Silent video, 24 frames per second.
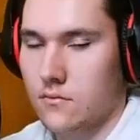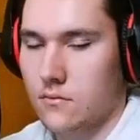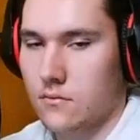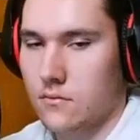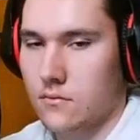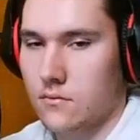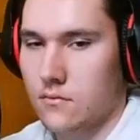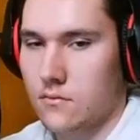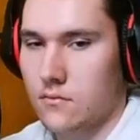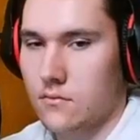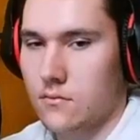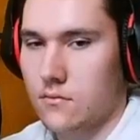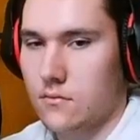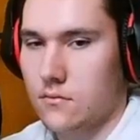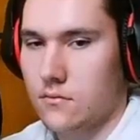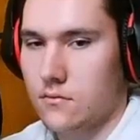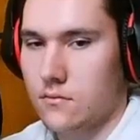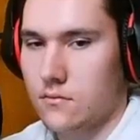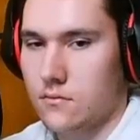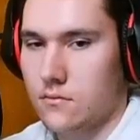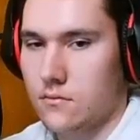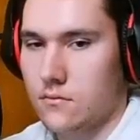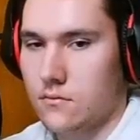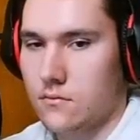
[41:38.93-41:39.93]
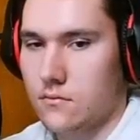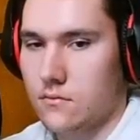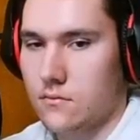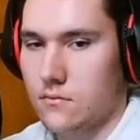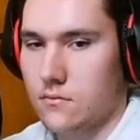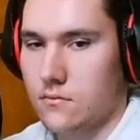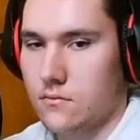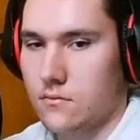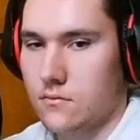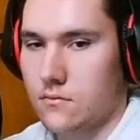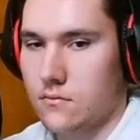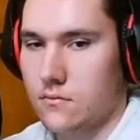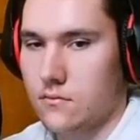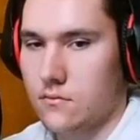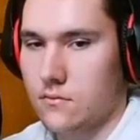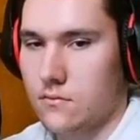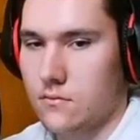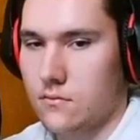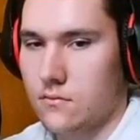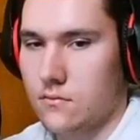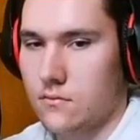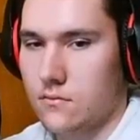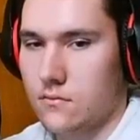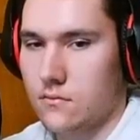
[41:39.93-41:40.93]

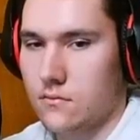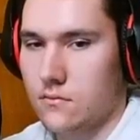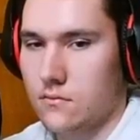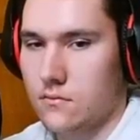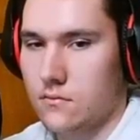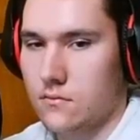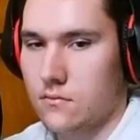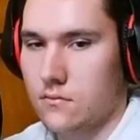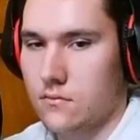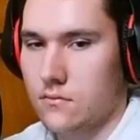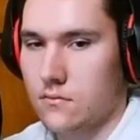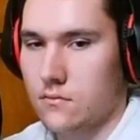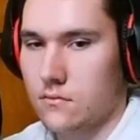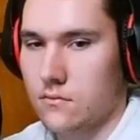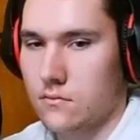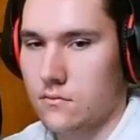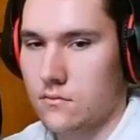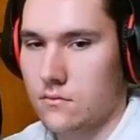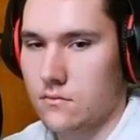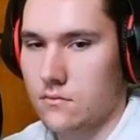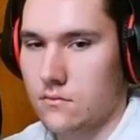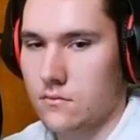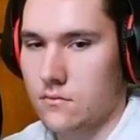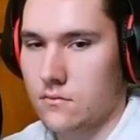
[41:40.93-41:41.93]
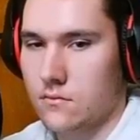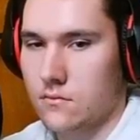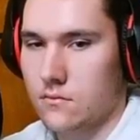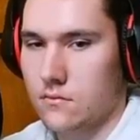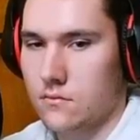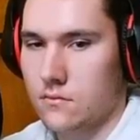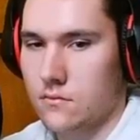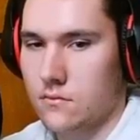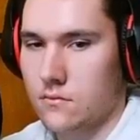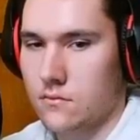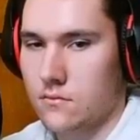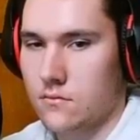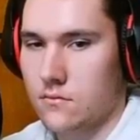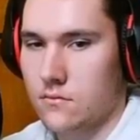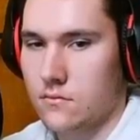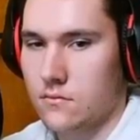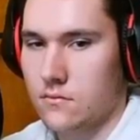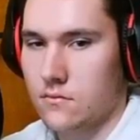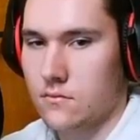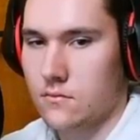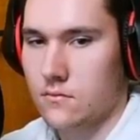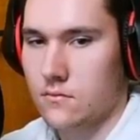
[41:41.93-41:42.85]
This person isn't speaking.